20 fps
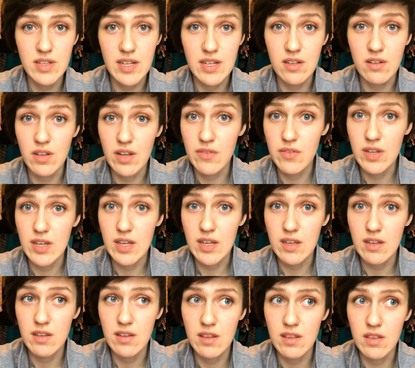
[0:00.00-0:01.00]
and loving
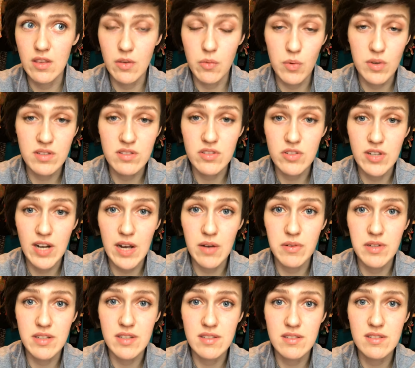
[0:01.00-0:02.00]
the ones
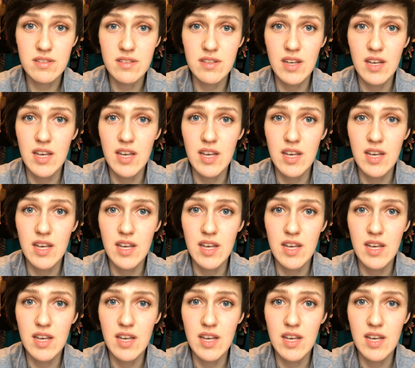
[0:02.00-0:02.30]
around us